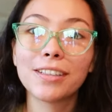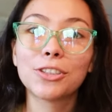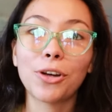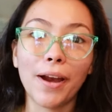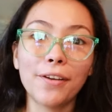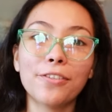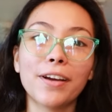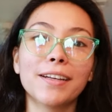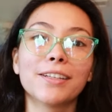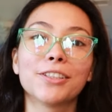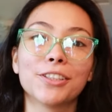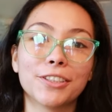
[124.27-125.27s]
try to
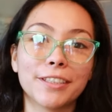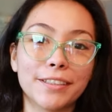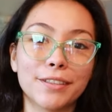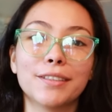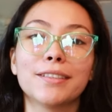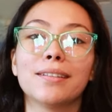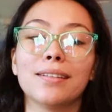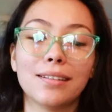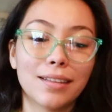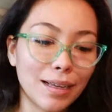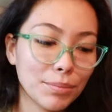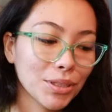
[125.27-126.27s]
find a good
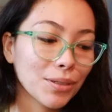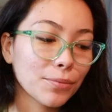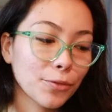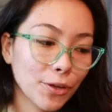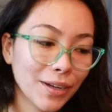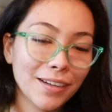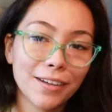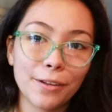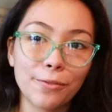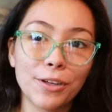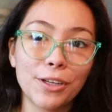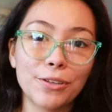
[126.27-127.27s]
laptop for
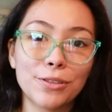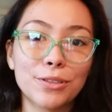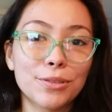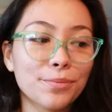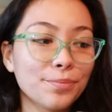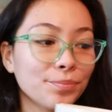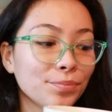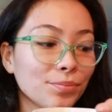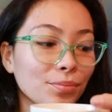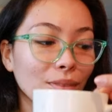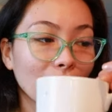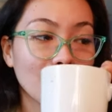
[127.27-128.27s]
editing videos,
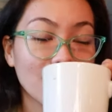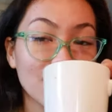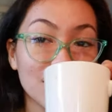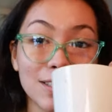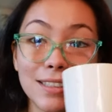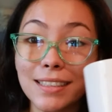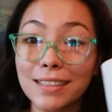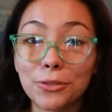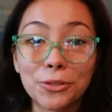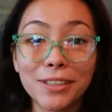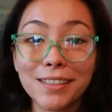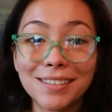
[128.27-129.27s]
because
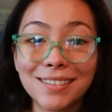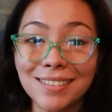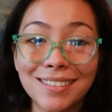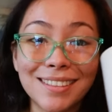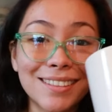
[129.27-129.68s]
this one isn't